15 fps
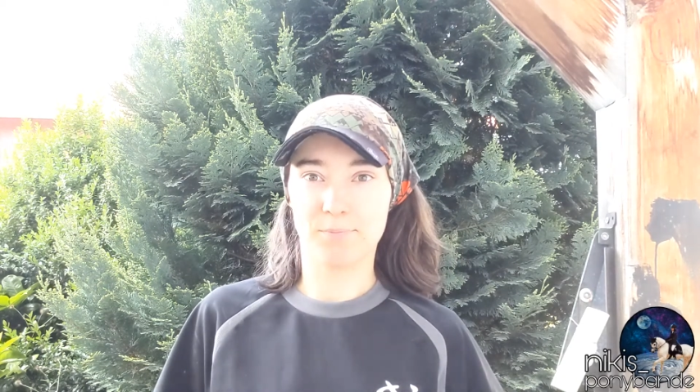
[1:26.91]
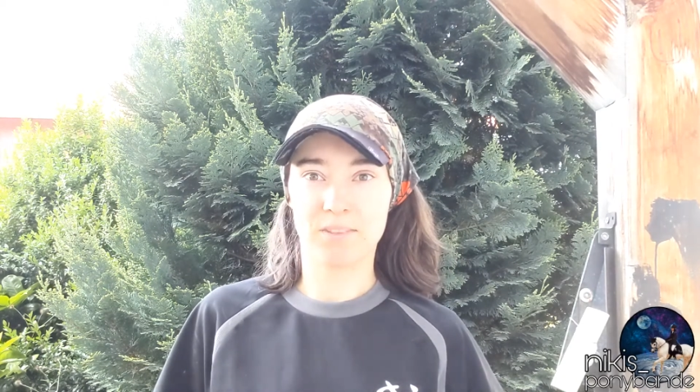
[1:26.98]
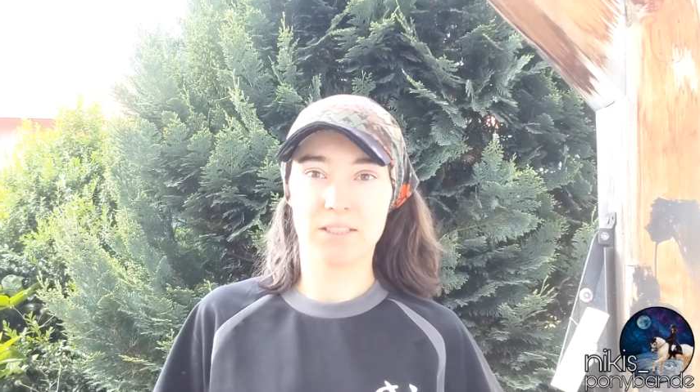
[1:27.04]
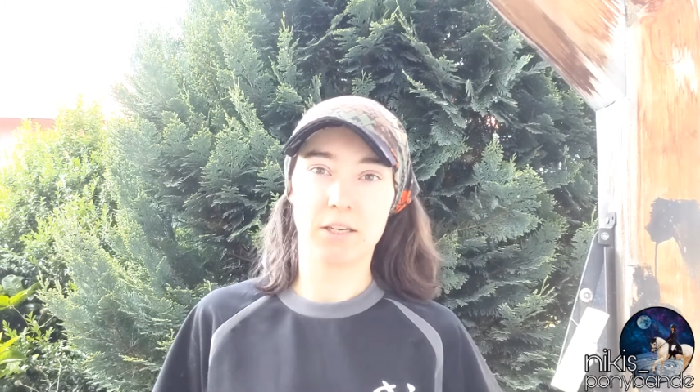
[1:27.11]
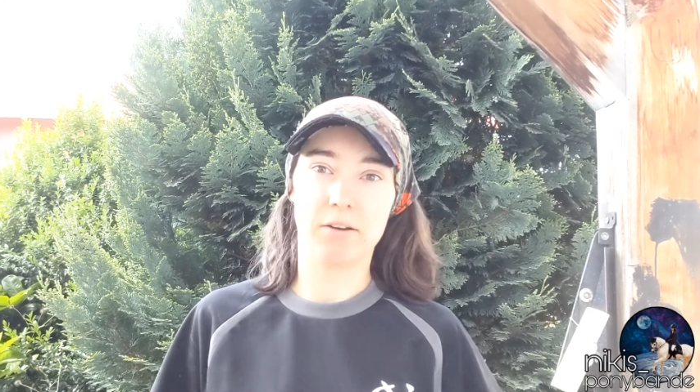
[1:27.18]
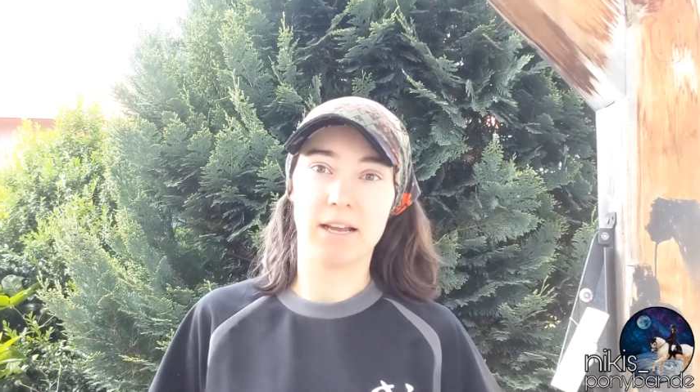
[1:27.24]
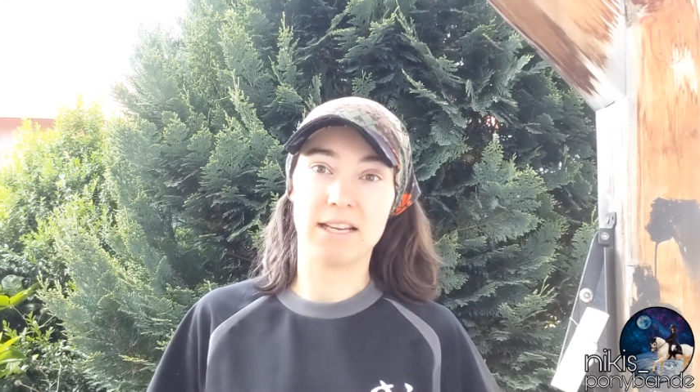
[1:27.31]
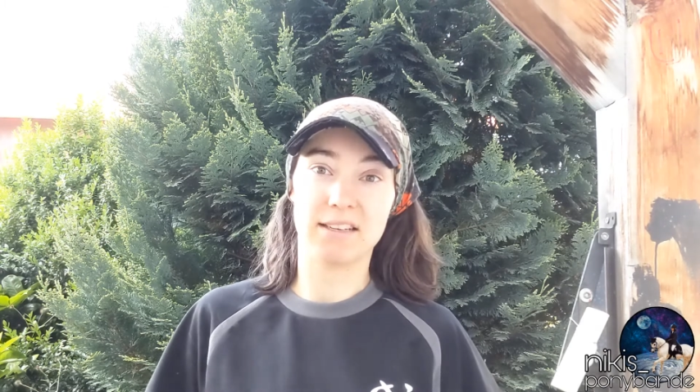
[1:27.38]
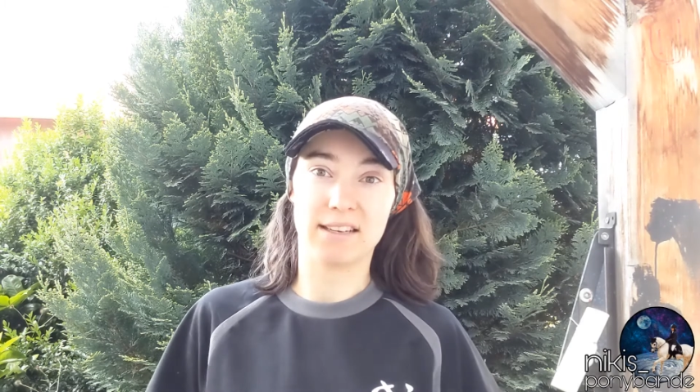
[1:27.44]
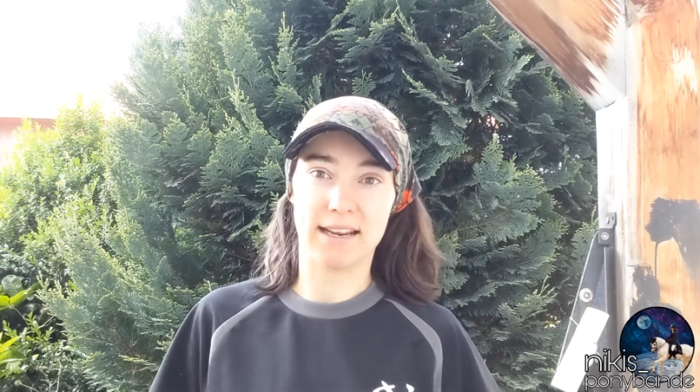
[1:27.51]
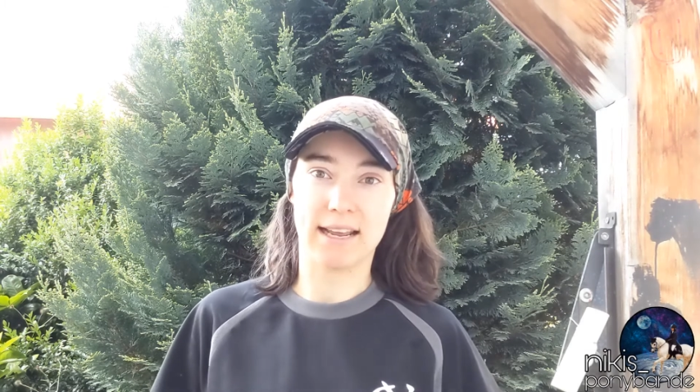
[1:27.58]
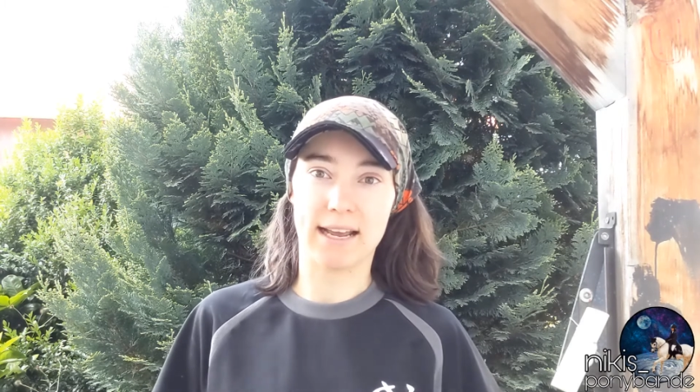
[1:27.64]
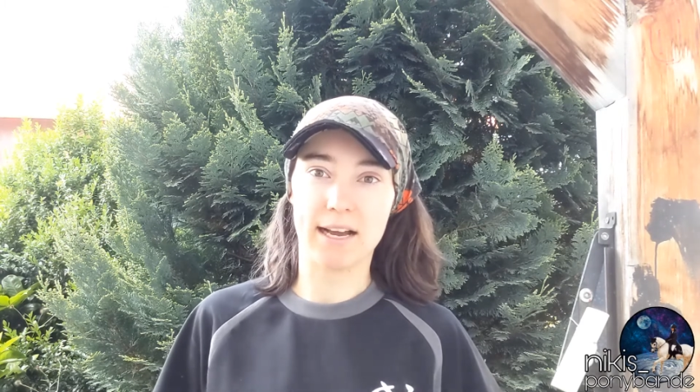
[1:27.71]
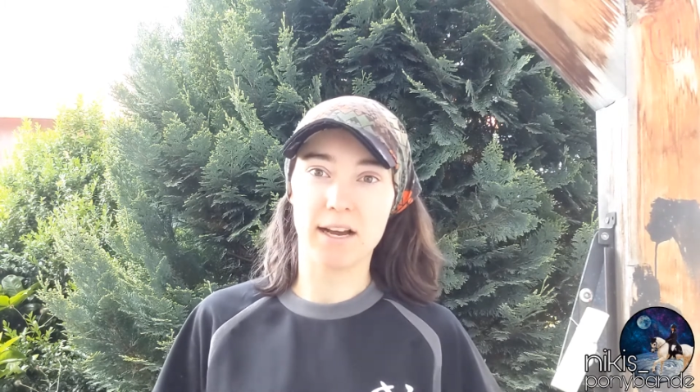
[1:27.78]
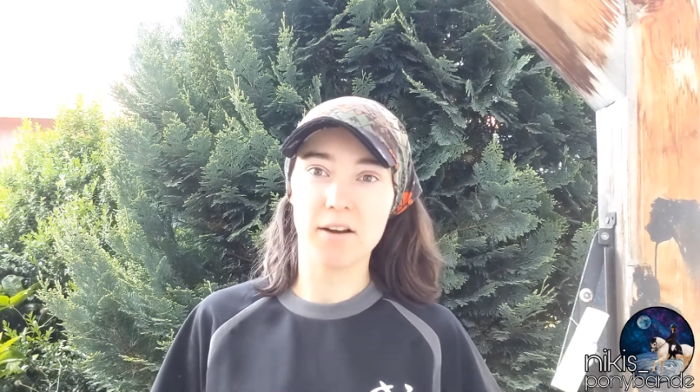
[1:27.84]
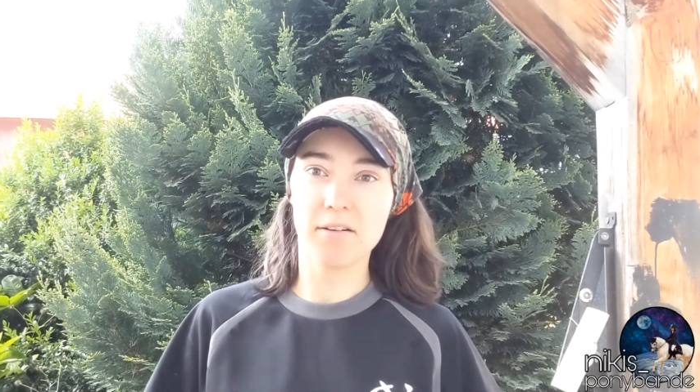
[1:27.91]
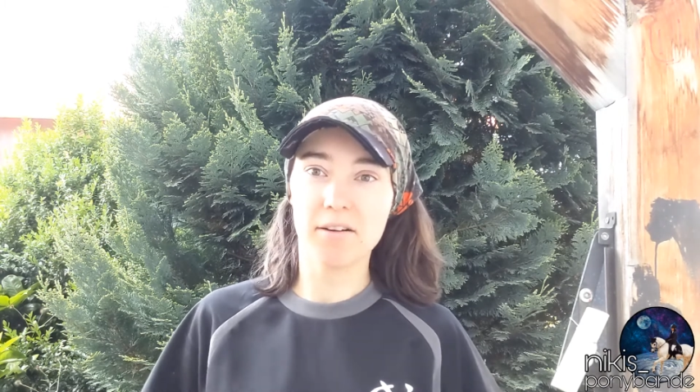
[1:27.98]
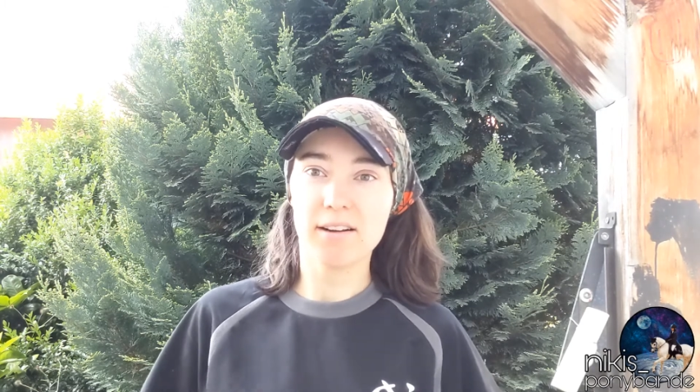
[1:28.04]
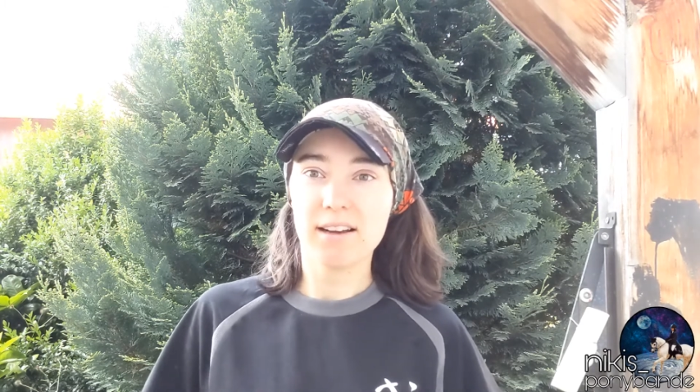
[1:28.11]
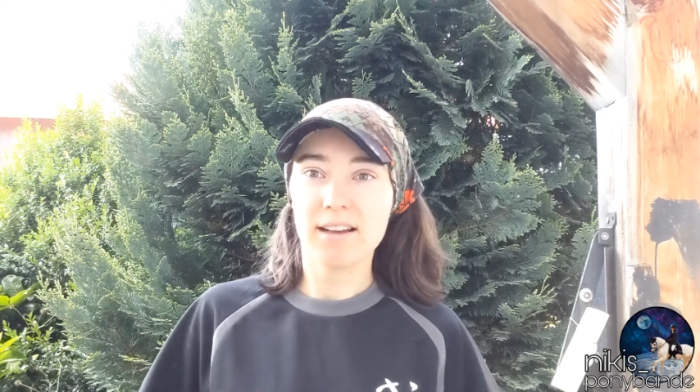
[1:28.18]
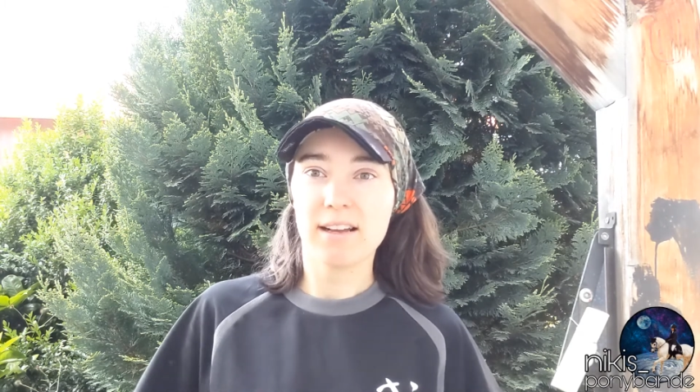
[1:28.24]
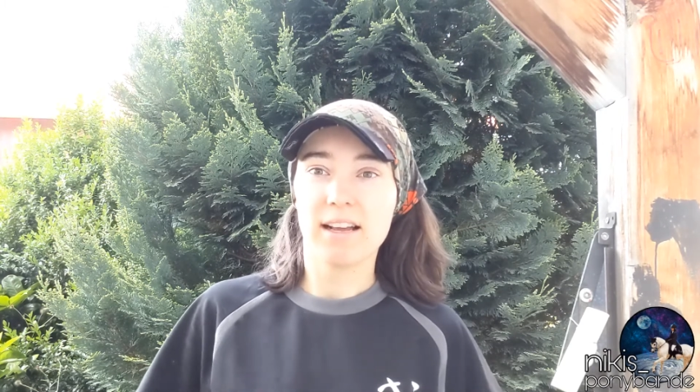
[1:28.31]
So, and
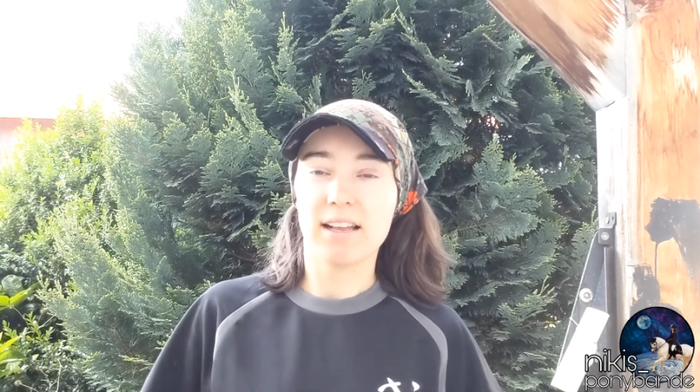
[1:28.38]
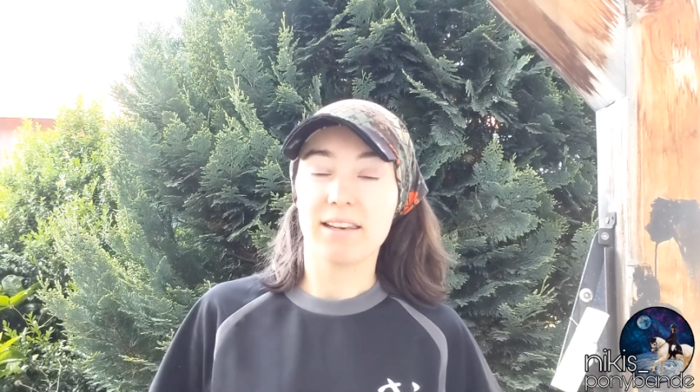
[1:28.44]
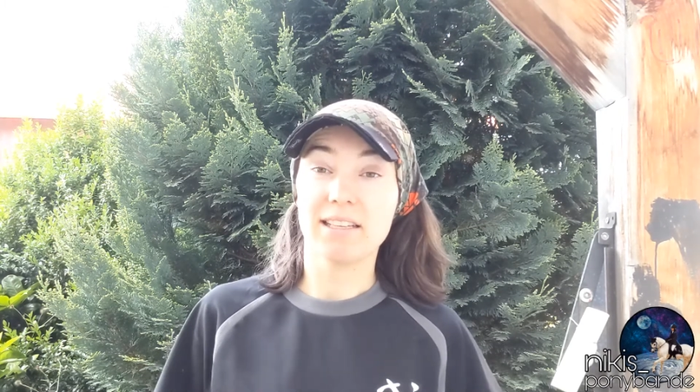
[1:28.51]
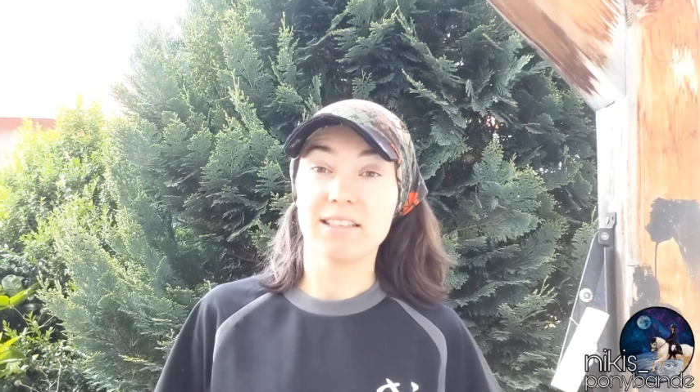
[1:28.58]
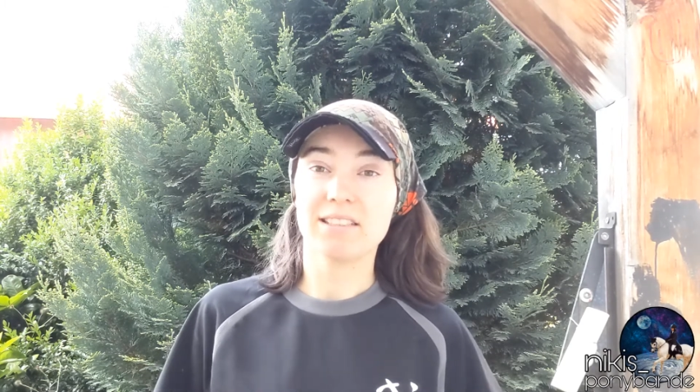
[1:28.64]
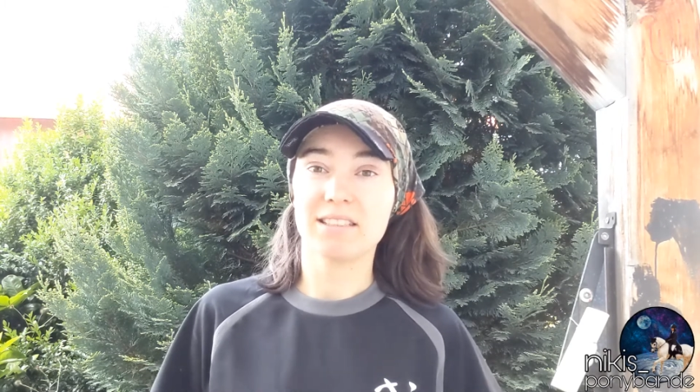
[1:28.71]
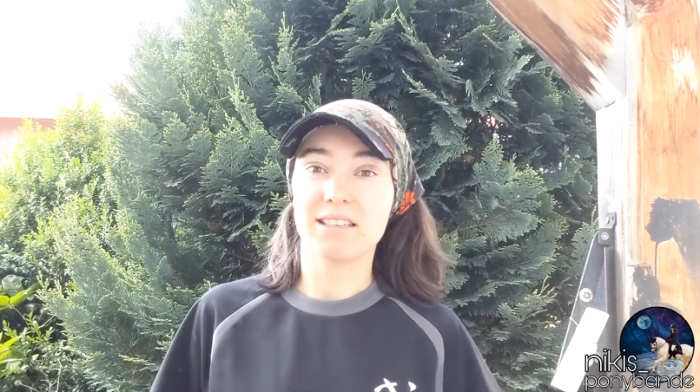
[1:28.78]
now let's